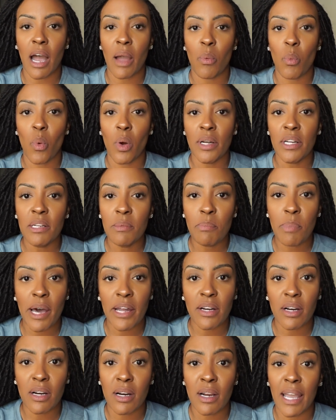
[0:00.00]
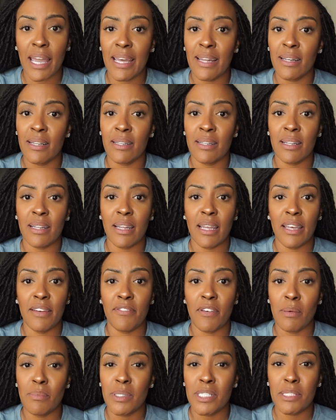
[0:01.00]
I wanted better. And
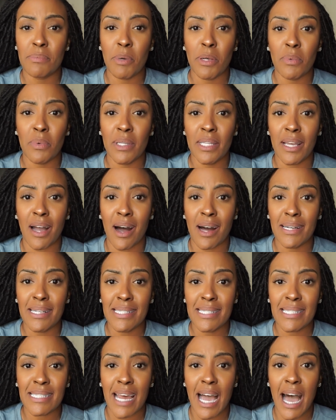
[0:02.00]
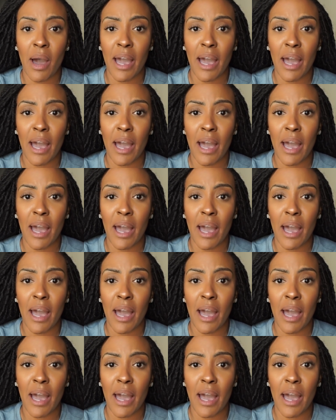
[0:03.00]
if I'm just being really honest,